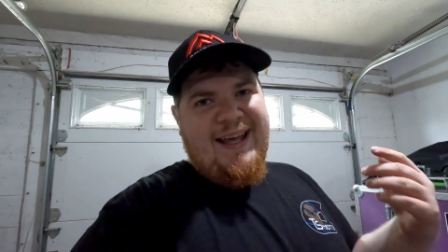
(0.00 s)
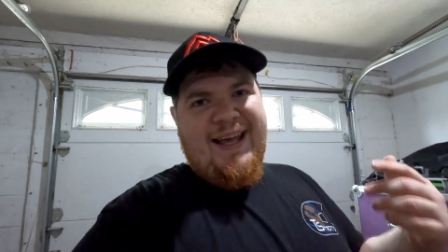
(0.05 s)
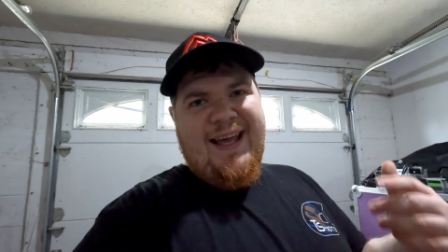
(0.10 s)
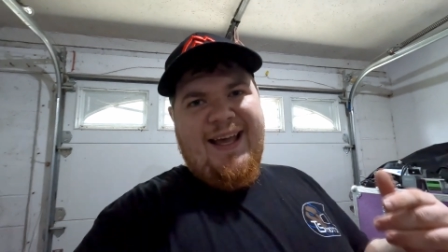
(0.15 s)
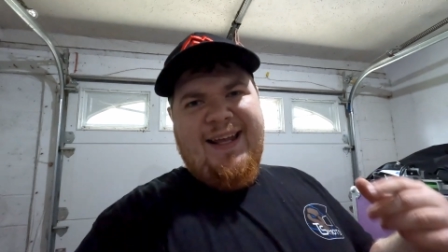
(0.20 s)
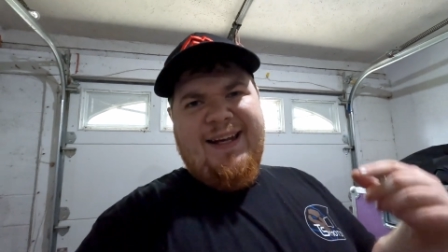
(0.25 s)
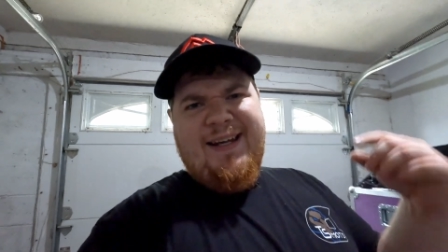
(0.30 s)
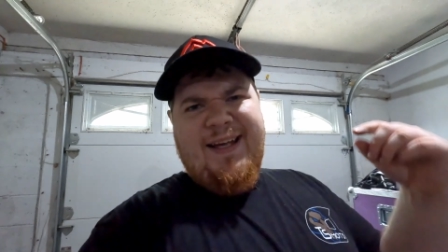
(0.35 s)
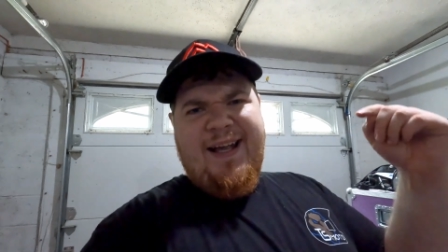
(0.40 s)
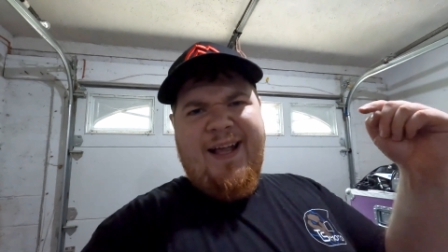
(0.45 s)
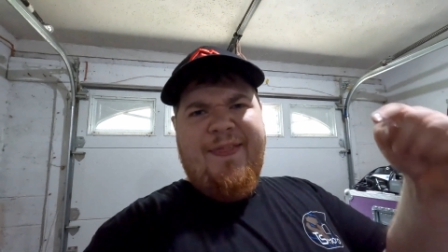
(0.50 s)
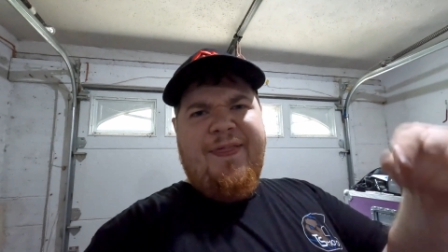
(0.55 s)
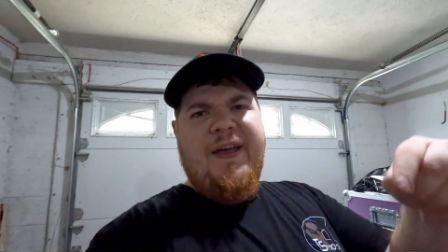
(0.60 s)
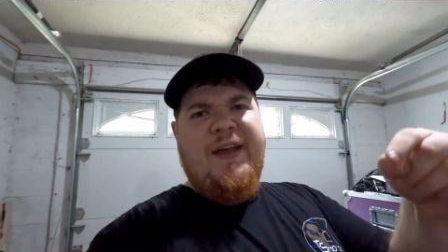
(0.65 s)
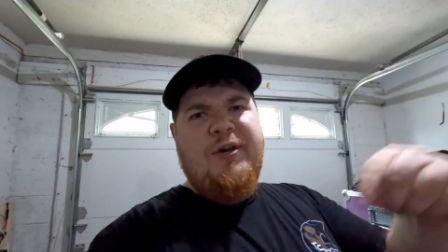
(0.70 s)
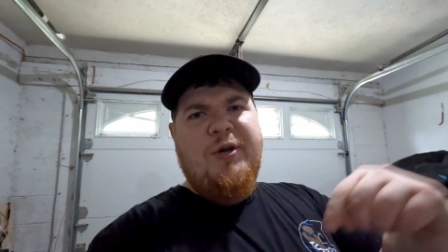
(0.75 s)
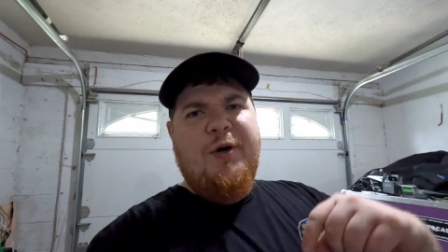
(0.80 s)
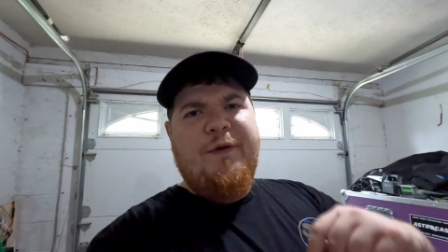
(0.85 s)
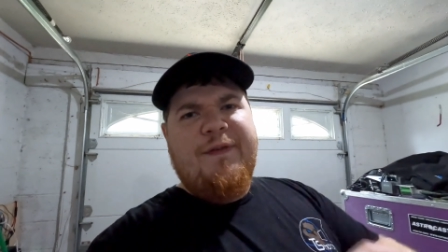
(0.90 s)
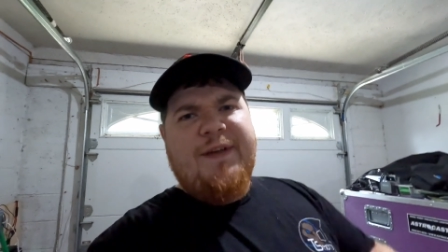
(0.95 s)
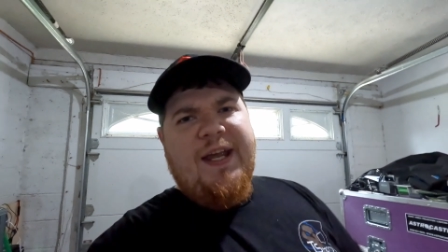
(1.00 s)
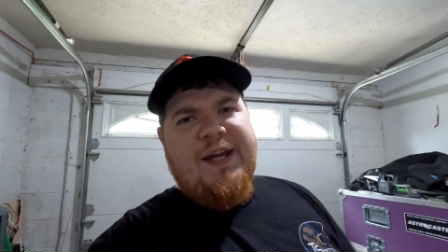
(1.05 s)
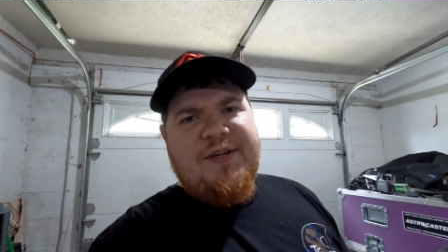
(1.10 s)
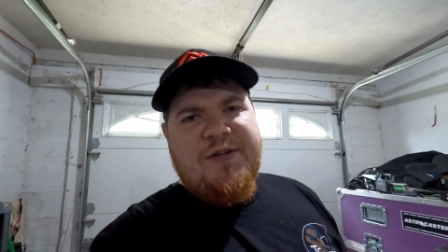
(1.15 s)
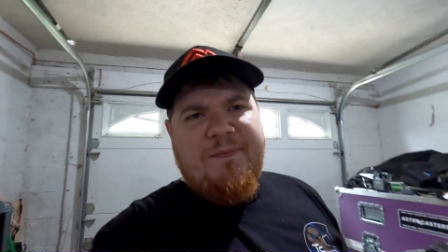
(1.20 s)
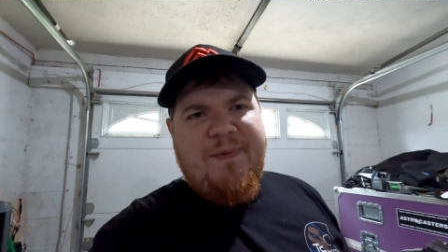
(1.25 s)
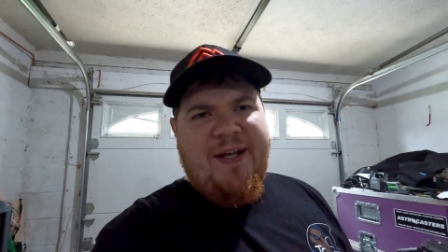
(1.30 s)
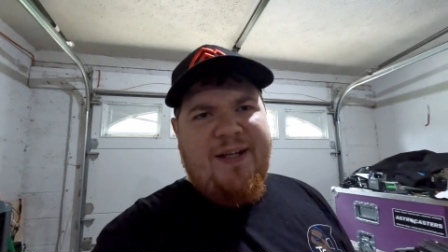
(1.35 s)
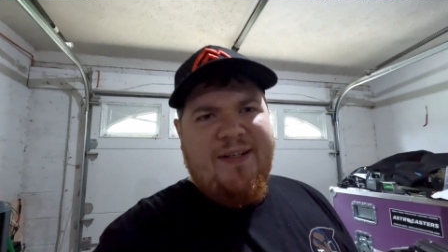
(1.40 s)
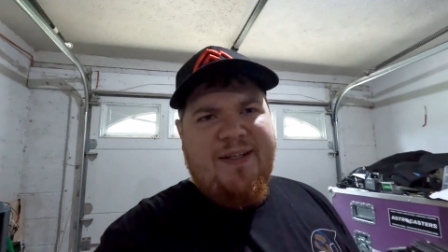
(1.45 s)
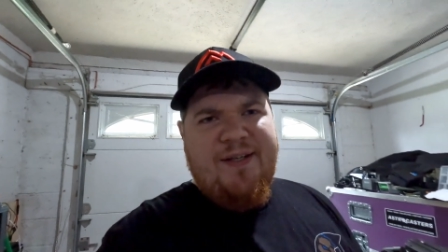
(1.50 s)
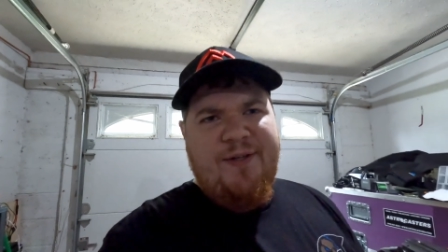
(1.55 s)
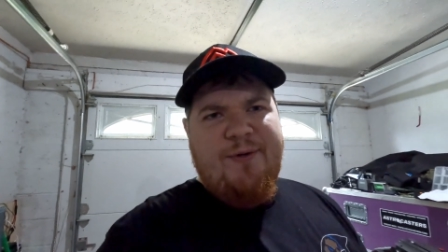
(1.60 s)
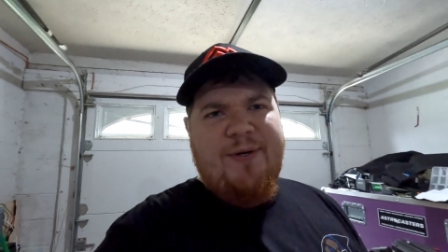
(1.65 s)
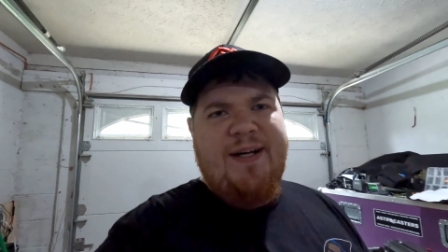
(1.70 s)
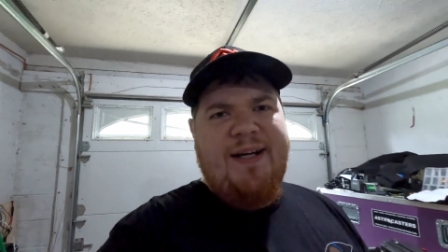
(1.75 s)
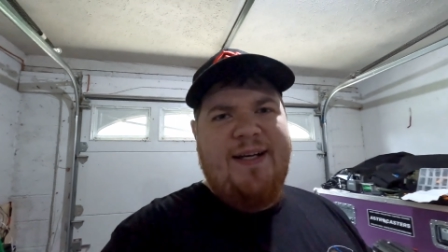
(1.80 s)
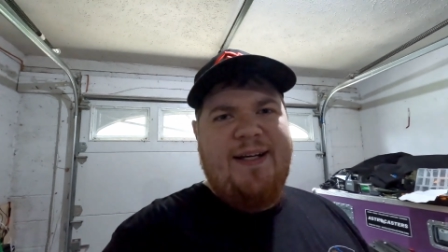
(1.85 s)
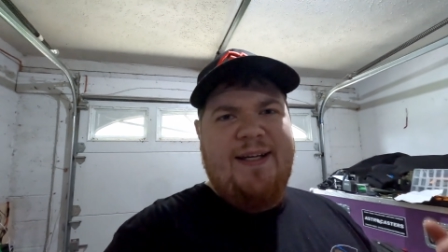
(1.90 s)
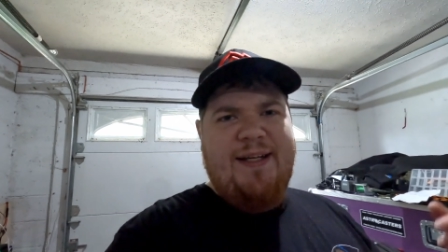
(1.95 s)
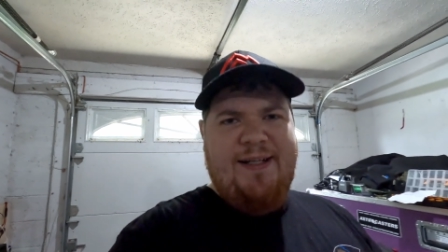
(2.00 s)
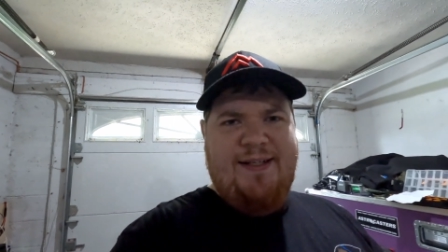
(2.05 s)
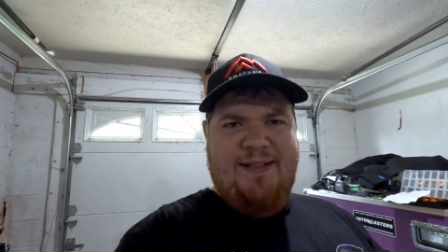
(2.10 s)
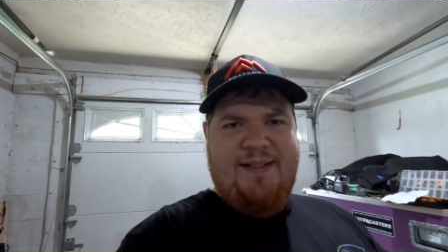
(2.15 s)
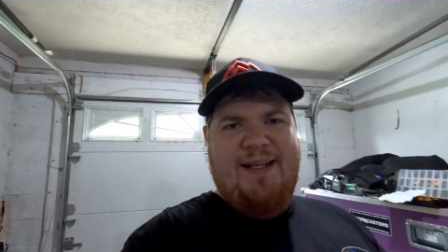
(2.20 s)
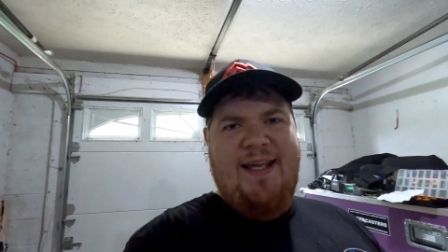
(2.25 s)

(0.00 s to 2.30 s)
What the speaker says: and hit that notification bell to